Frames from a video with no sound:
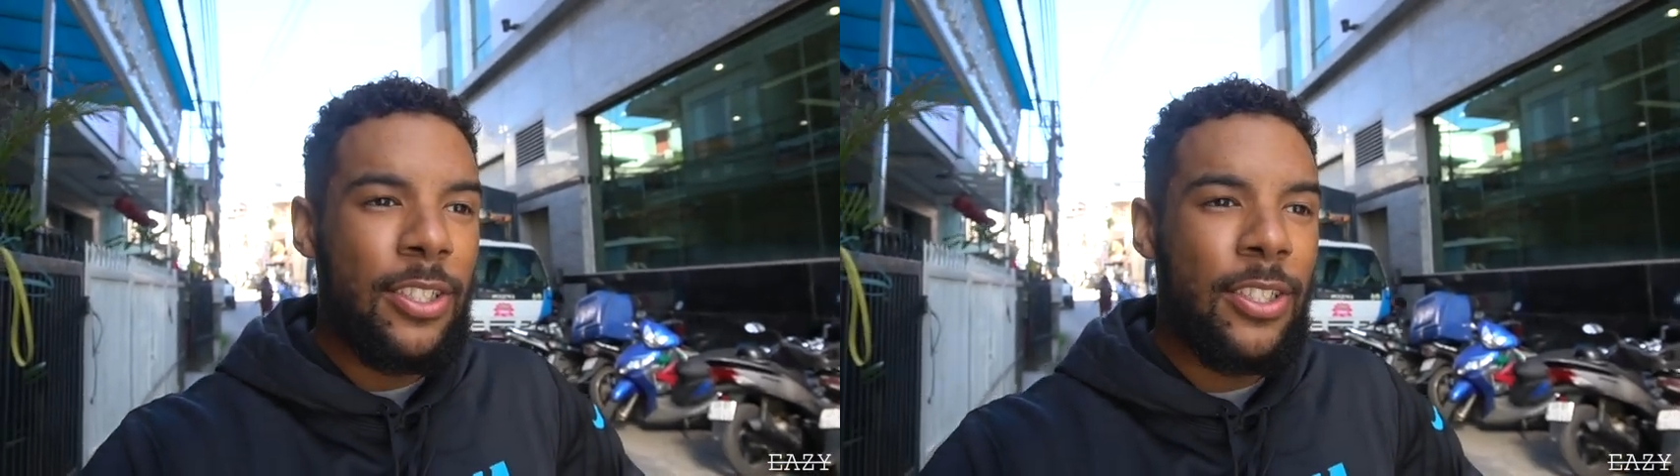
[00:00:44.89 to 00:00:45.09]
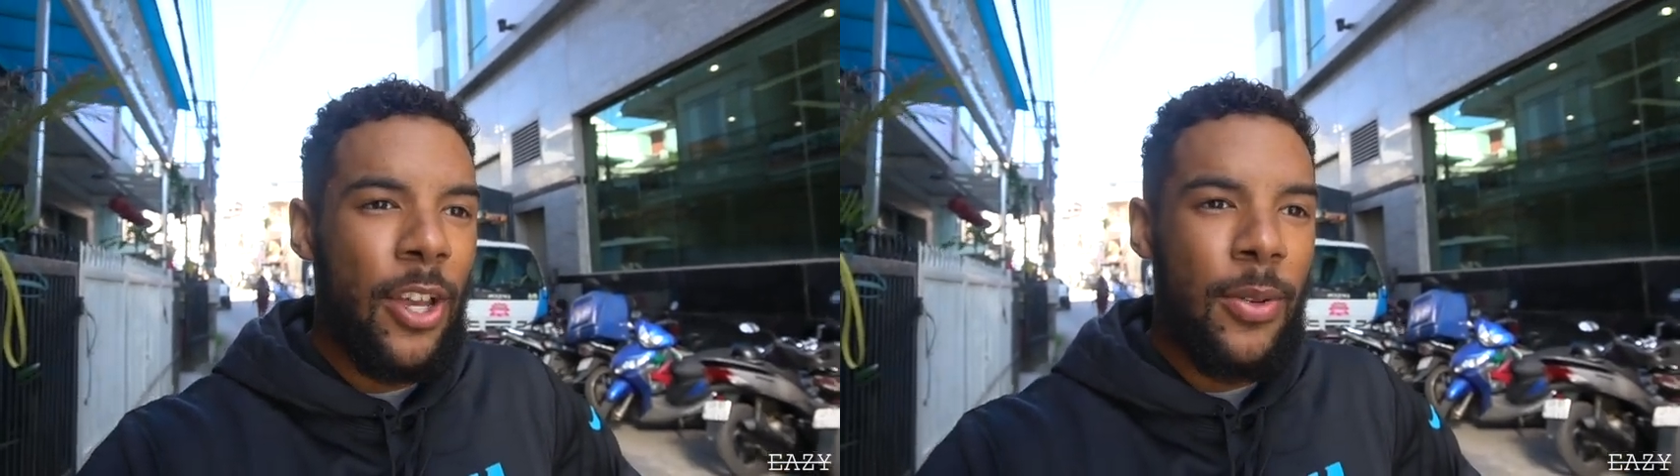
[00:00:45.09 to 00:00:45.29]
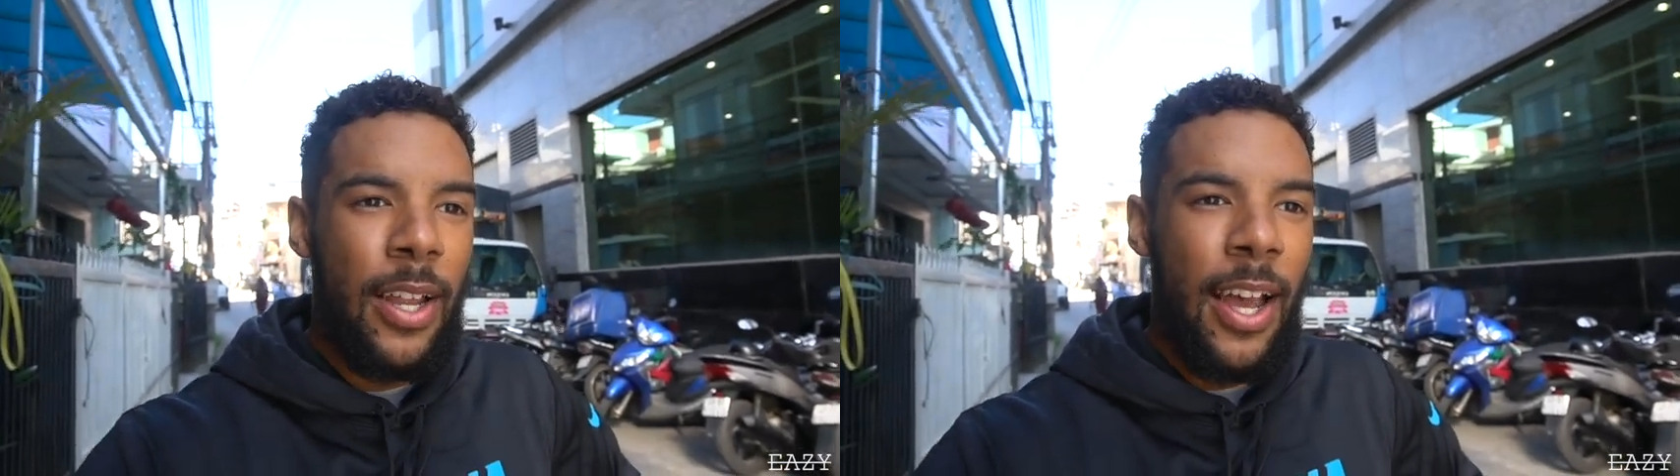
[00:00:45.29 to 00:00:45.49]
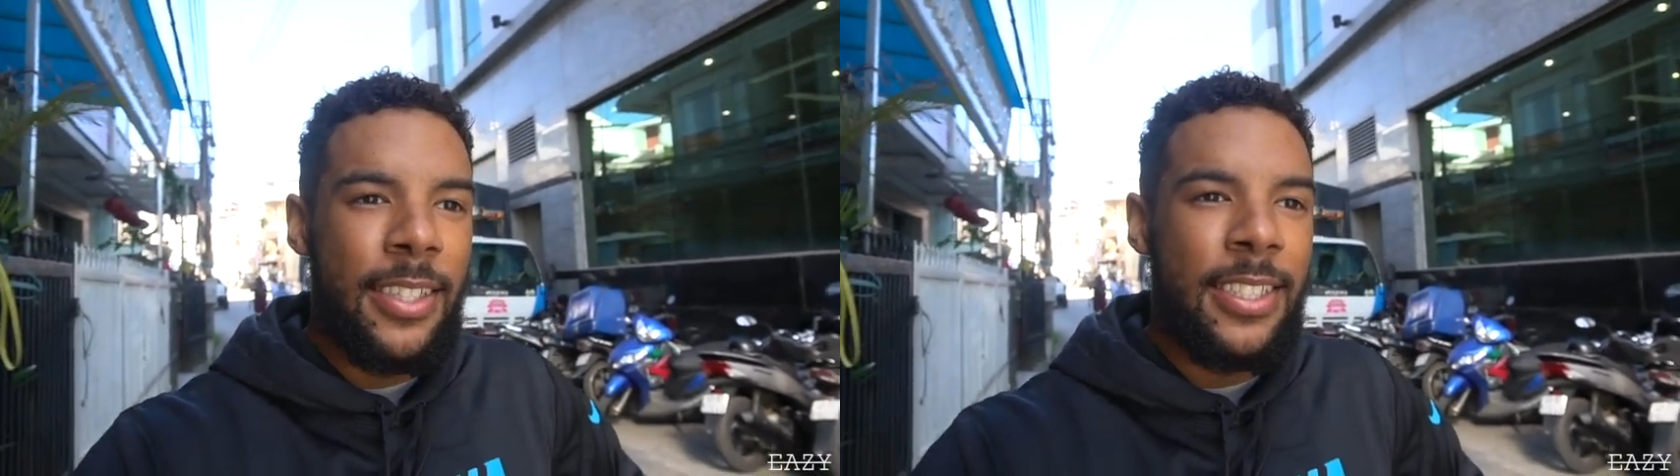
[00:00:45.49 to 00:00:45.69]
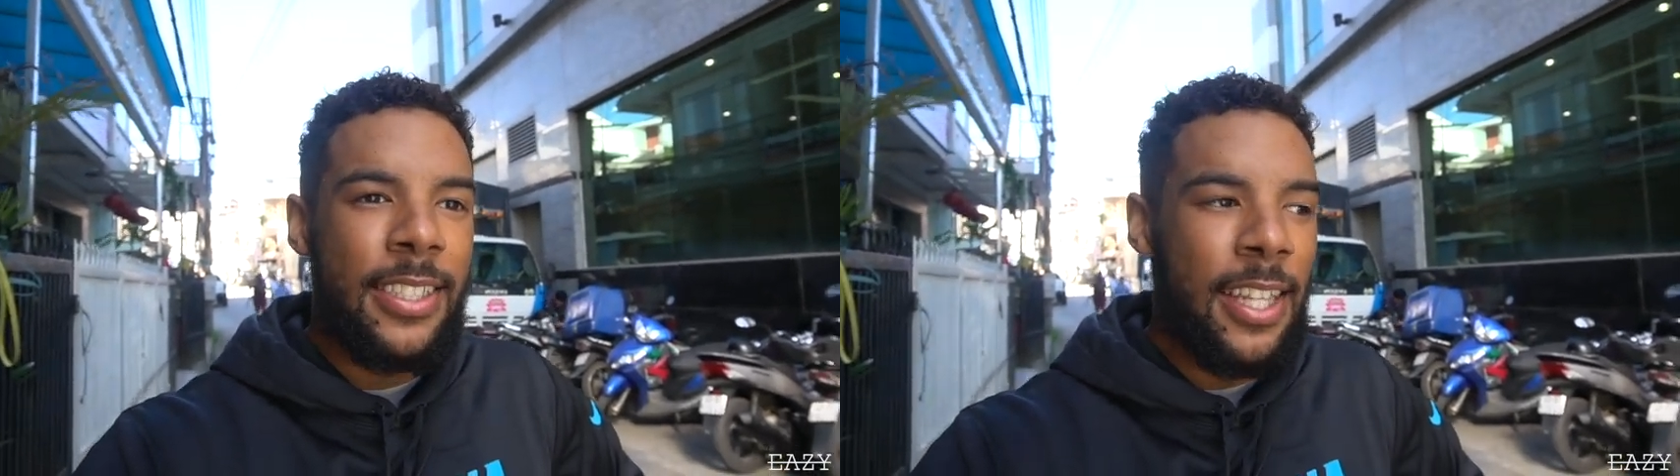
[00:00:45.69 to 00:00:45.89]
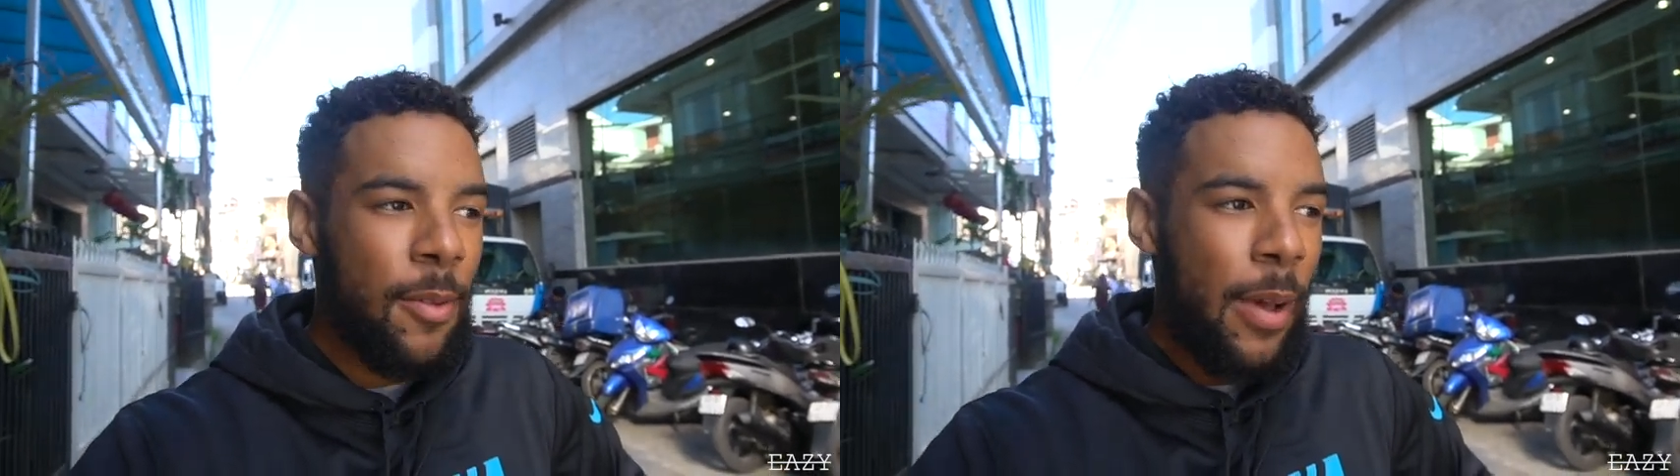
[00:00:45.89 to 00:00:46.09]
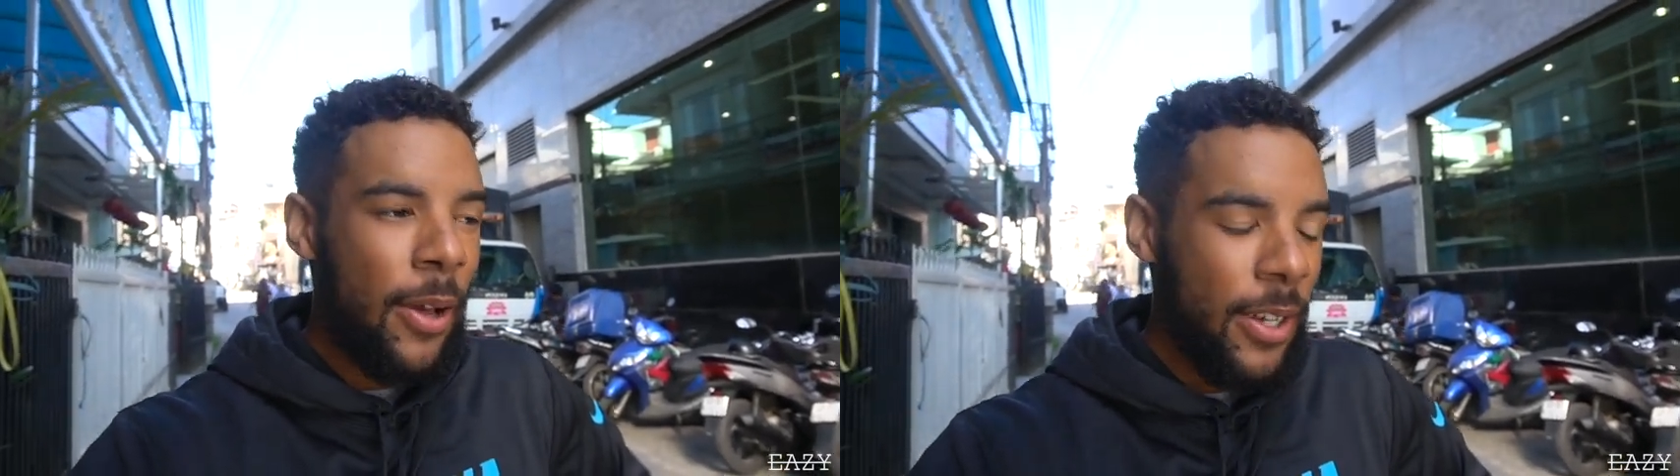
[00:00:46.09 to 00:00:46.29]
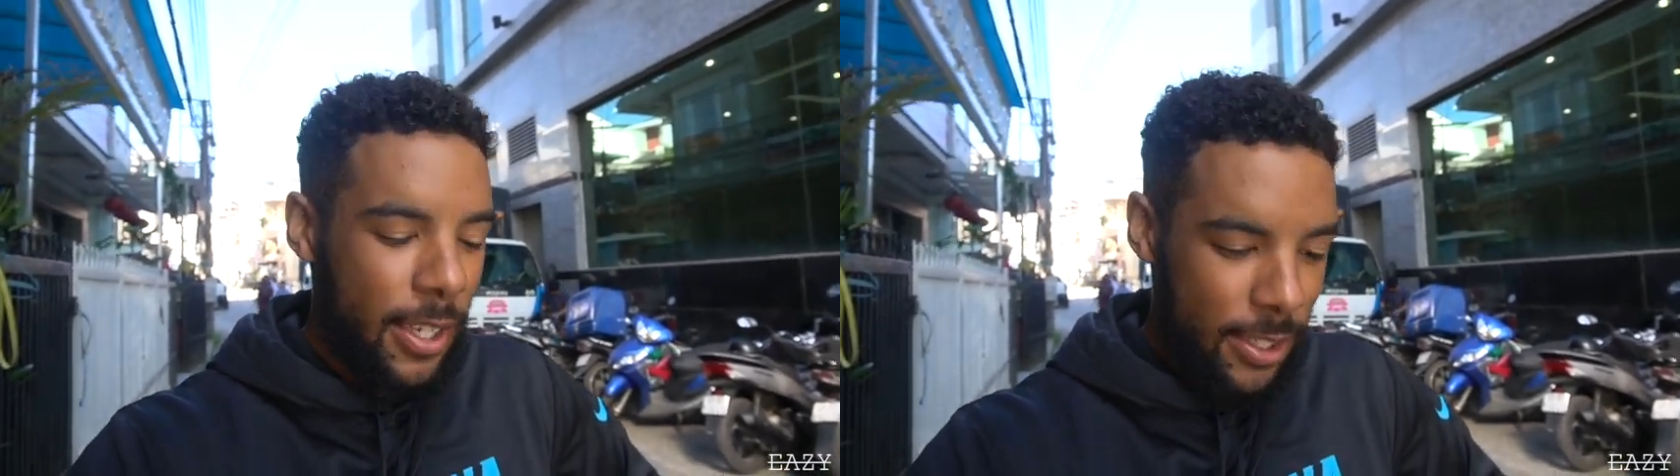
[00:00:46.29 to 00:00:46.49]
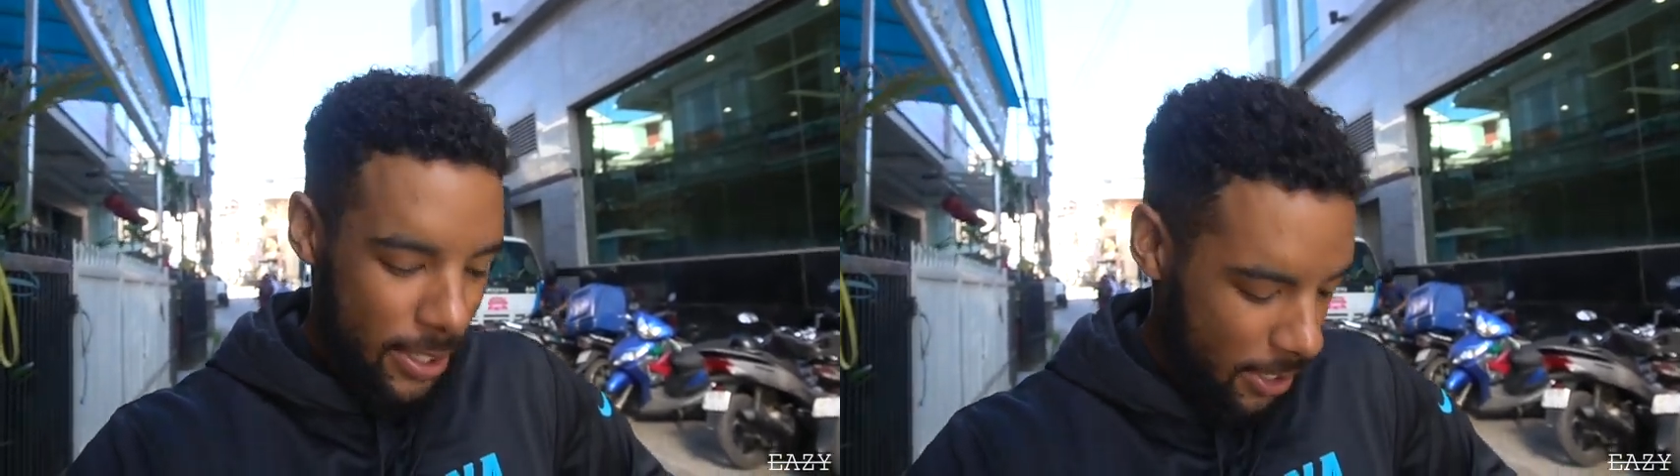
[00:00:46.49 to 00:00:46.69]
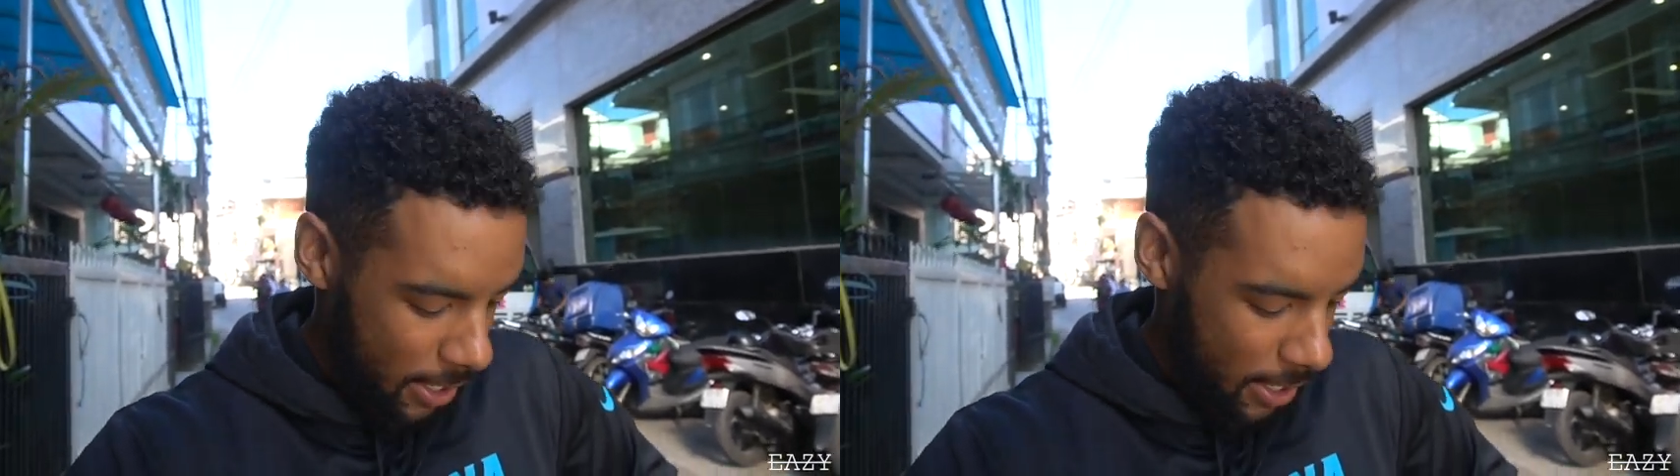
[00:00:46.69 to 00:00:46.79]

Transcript: It's so nice, it's in the mountains,